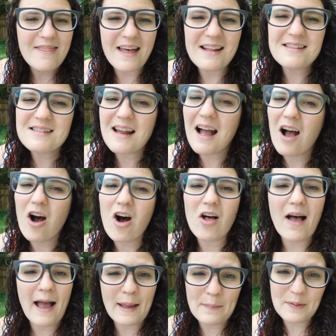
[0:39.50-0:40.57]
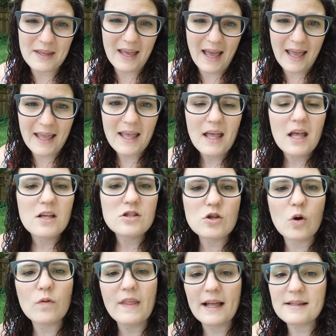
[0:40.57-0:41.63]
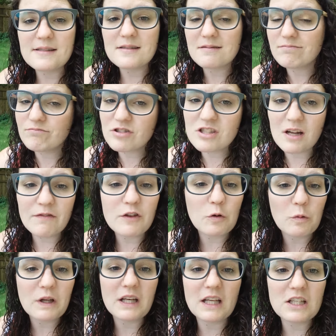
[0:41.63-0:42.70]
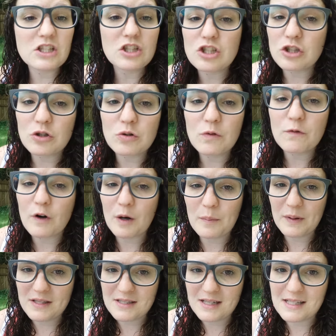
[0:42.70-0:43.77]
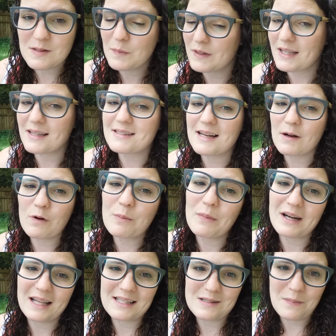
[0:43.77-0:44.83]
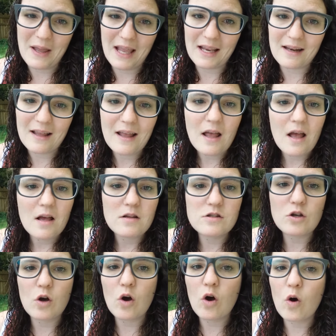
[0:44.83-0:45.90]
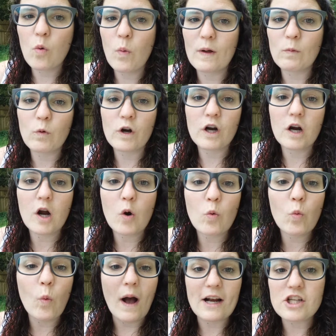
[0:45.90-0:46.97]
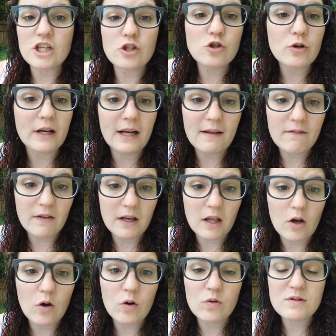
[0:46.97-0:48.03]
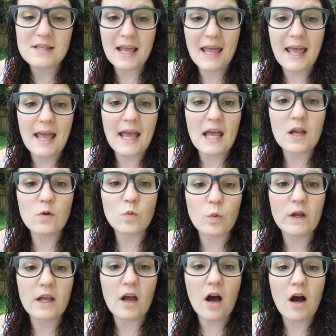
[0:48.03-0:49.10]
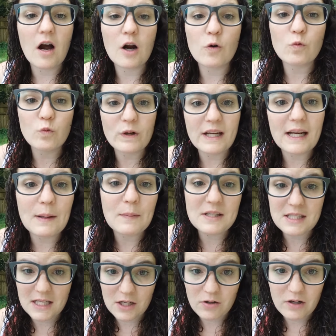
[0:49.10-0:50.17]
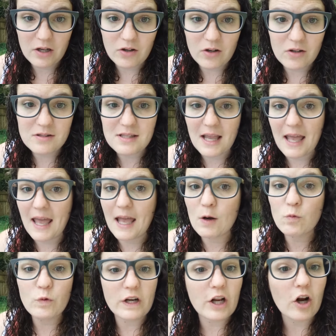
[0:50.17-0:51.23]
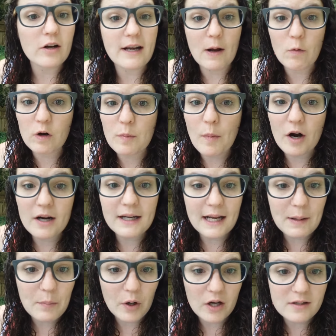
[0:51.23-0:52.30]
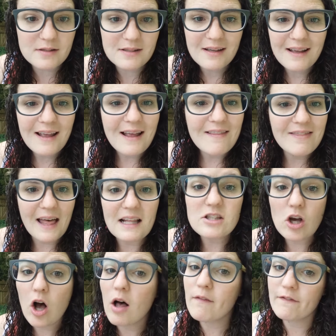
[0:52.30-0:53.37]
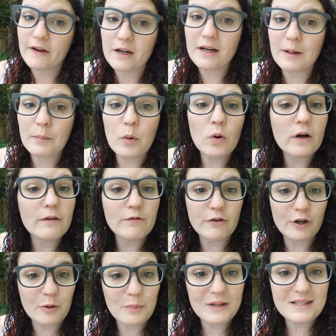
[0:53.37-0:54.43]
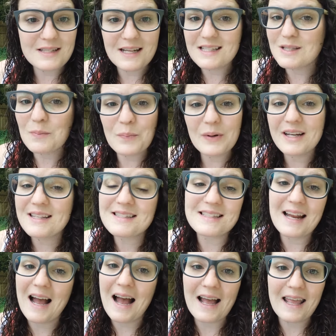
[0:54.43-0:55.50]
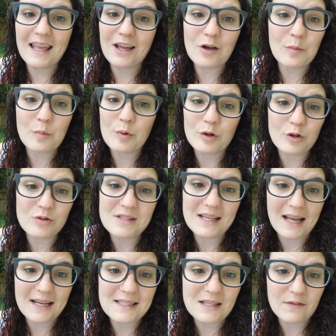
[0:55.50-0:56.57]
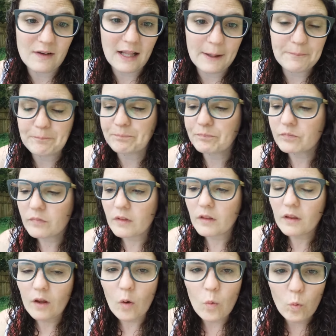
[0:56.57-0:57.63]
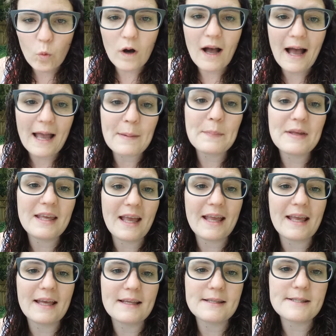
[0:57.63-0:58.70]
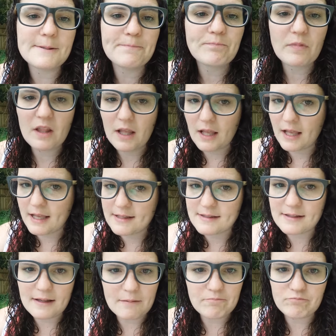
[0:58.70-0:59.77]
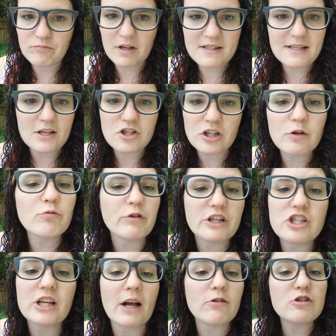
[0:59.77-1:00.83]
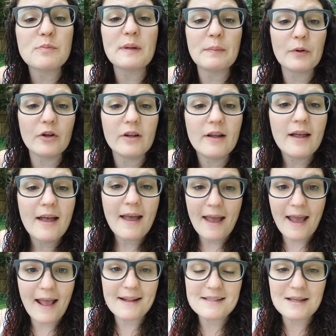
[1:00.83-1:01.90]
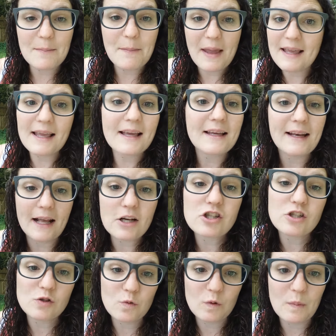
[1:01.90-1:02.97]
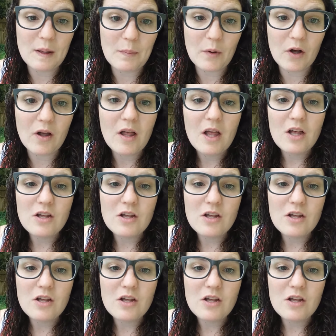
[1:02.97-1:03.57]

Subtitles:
That's not all IPA. So that's stuff that we need to do for our business, but that's not where money's made. So when we're watching training videos and we are reading materials and reading our network marketing books, that's all very important for your business, but it's not income producing activity. What IPA is essentially reaching out to people. It's making connections with people.